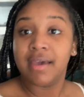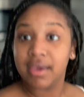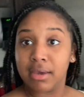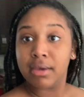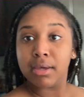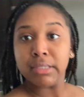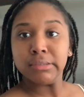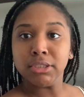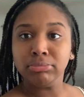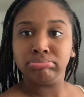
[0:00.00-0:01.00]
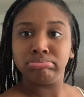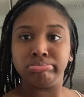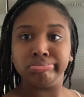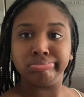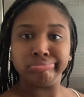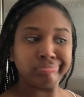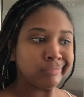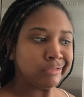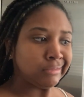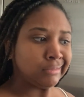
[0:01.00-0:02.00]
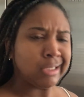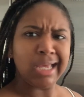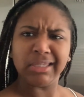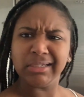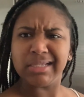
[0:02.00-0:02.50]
And I think